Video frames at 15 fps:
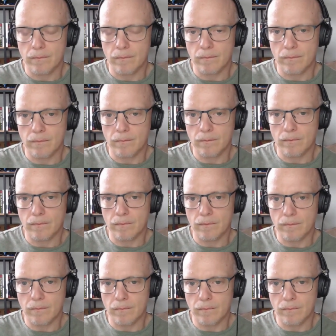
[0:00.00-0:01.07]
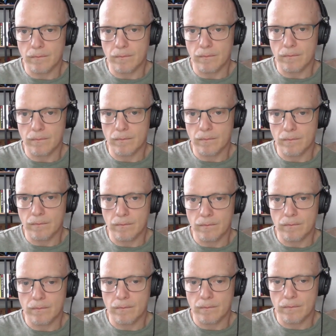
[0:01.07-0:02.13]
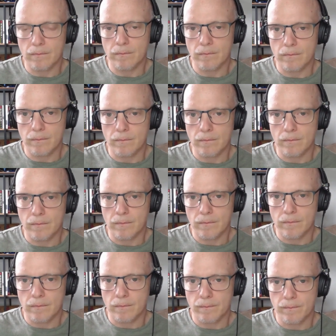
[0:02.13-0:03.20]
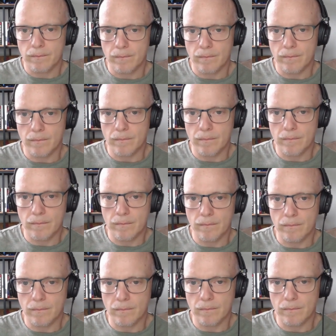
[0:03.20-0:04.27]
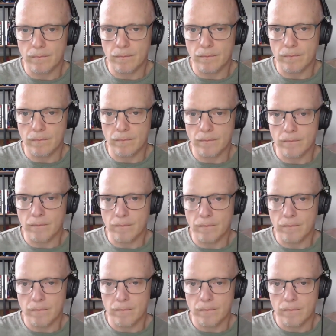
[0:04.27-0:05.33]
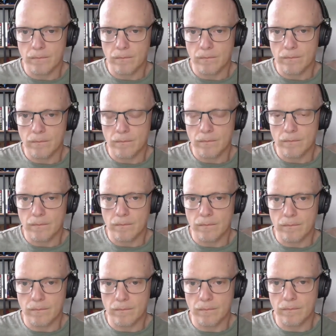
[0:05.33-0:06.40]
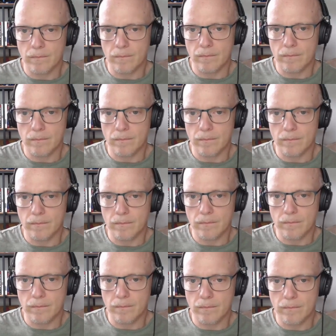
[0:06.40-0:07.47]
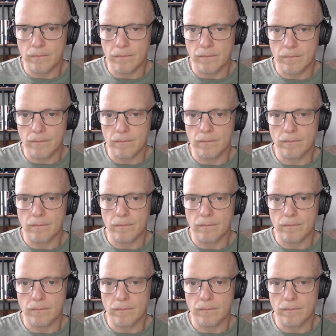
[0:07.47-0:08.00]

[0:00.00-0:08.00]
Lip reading: The person shown says nothing.